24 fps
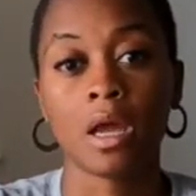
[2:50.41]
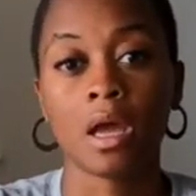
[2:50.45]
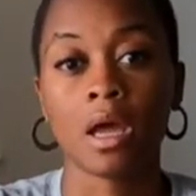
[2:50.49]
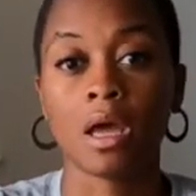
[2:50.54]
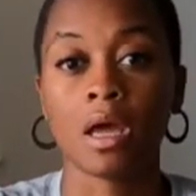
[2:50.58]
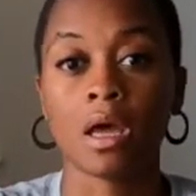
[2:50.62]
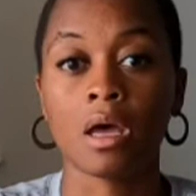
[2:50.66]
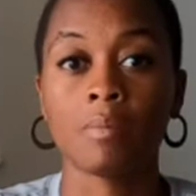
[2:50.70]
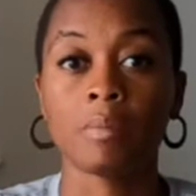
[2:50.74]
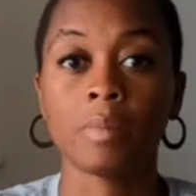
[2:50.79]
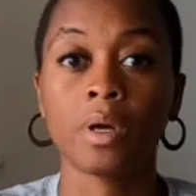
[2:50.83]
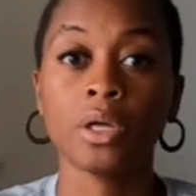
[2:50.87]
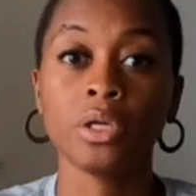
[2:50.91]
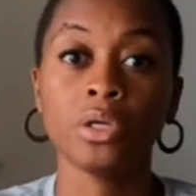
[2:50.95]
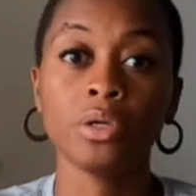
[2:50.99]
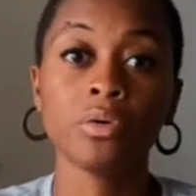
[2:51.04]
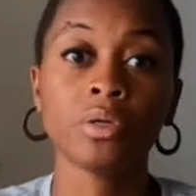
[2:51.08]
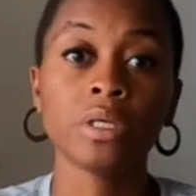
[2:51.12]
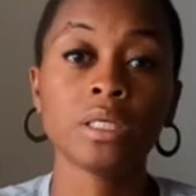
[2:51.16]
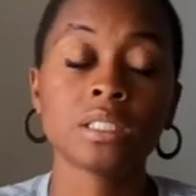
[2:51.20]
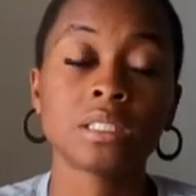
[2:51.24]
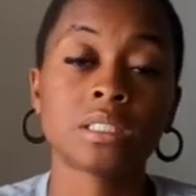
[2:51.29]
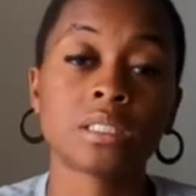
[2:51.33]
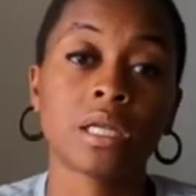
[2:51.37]
a
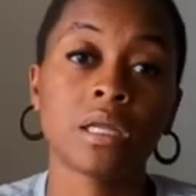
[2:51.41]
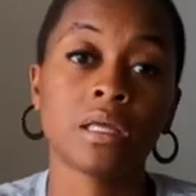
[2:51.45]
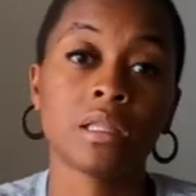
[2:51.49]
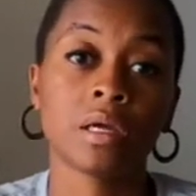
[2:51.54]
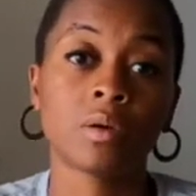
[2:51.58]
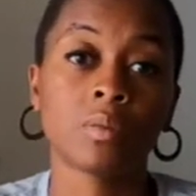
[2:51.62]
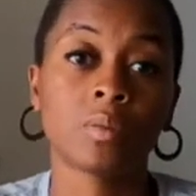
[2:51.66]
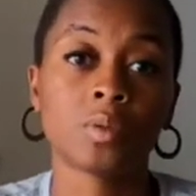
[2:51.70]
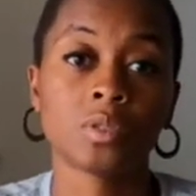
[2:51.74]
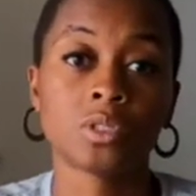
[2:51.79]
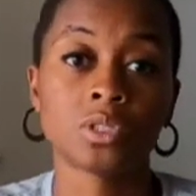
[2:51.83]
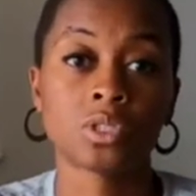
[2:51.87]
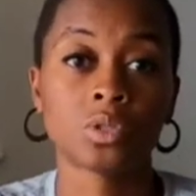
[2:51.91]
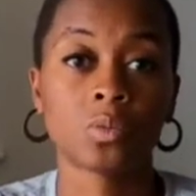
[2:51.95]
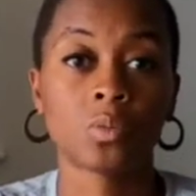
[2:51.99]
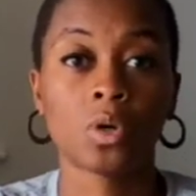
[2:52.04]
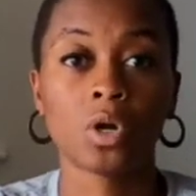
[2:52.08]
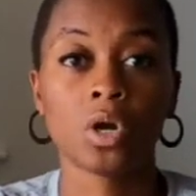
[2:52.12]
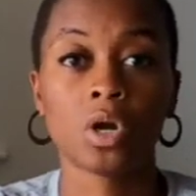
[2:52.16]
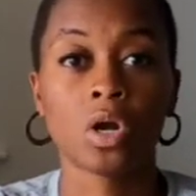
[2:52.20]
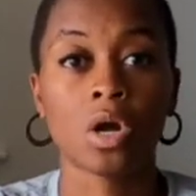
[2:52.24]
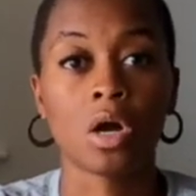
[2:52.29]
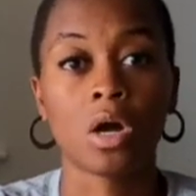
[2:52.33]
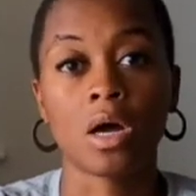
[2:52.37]
unit study that we're supposed to
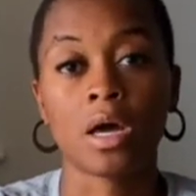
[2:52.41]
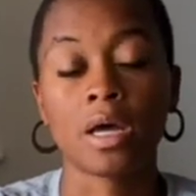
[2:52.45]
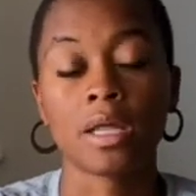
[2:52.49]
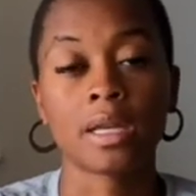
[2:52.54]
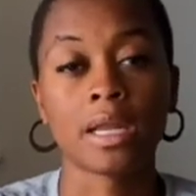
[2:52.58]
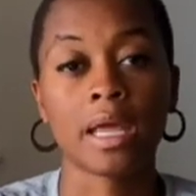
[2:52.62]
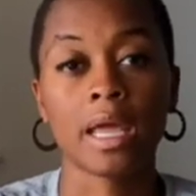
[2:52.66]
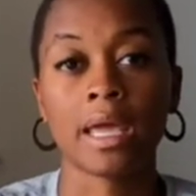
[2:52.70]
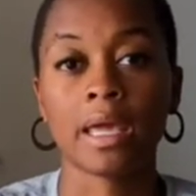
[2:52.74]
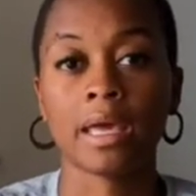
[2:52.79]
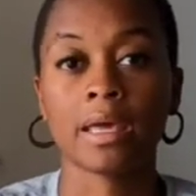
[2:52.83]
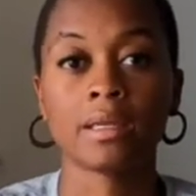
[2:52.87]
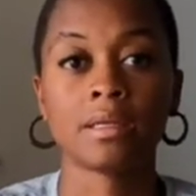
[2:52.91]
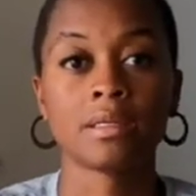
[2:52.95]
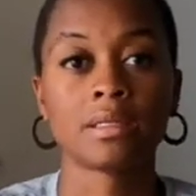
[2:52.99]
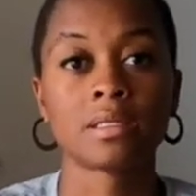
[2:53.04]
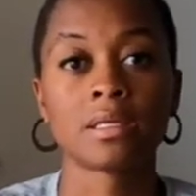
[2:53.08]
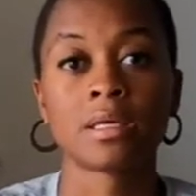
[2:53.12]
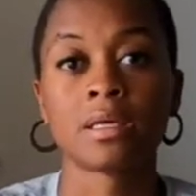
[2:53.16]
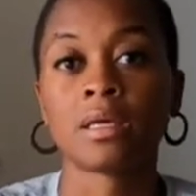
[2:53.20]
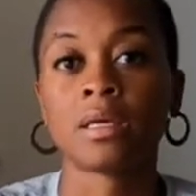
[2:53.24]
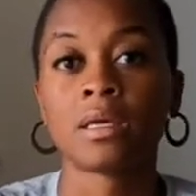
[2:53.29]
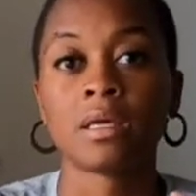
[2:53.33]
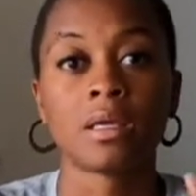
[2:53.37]
work on, and,
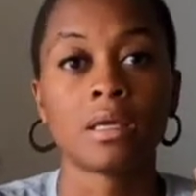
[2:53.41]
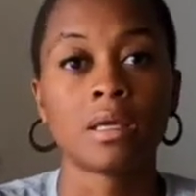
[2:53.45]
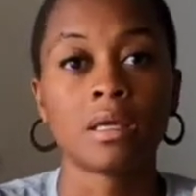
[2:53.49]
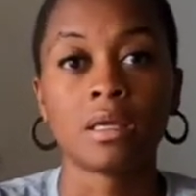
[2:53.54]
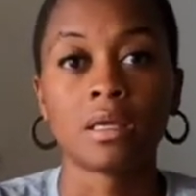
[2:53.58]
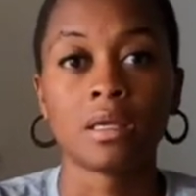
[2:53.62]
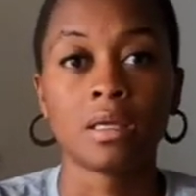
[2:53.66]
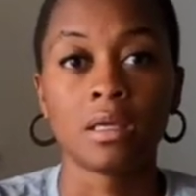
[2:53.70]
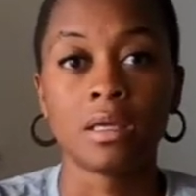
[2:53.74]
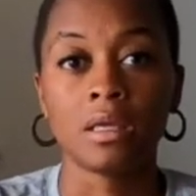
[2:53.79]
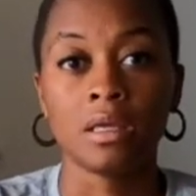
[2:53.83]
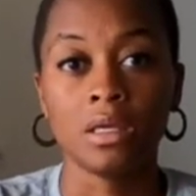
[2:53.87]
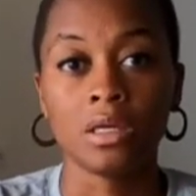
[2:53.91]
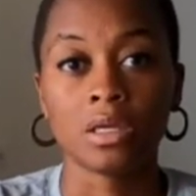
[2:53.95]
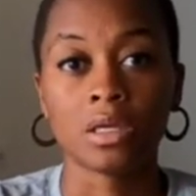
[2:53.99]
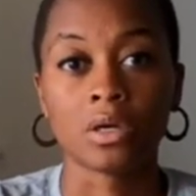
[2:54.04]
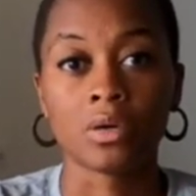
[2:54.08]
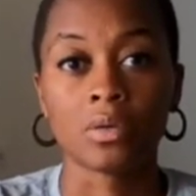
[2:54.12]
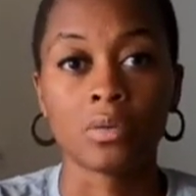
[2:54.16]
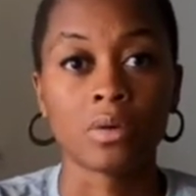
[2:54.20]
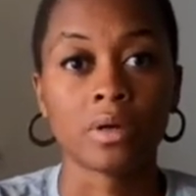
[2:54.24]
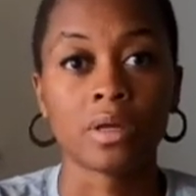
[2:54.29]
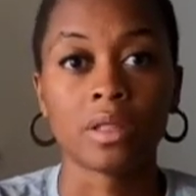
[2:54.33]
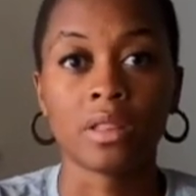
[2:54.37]
you know,